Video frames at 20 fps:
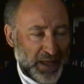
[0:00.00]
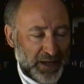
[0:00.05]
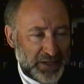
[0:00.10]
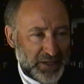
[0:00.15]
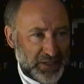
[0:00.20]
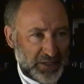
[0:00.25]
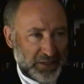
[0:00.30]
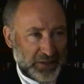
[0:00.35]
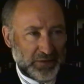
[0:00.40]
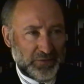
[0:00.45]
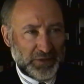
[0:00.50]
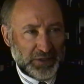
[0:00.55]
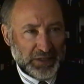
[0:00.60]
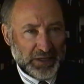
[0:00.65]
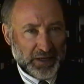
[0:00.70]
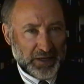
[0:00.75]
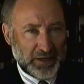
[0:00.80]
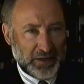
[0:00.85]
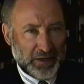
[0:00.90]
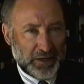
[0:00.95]
Sturtevant
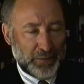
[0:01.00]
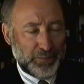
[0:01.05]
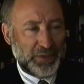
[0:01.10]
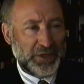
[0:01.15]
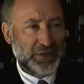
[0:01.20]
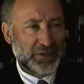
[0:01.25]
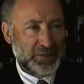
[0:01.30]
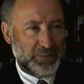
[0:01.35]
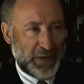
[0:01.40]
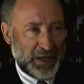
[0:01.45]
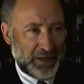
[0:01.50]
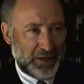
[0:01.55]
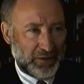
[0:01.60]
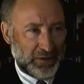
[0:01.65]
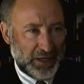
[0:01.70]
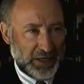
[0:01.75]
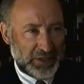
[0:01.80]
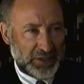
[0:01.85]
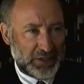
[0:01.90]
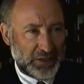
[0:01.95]
are pure
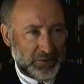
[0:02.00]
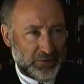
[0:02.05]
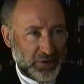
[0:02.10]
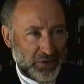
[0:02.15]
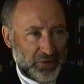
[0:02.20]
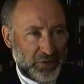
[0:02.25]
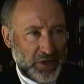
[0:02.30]
speculation with